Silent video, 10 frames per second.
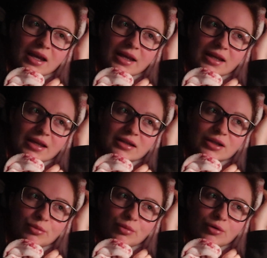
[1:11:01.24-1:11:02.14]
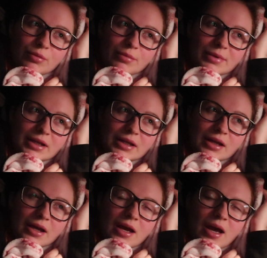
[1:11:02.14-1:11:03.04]
in probably
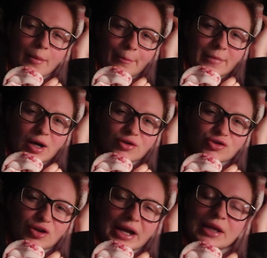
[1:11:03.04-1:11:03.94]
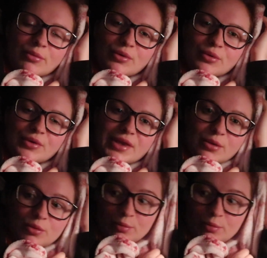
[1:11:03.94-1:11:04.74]
March or April, there will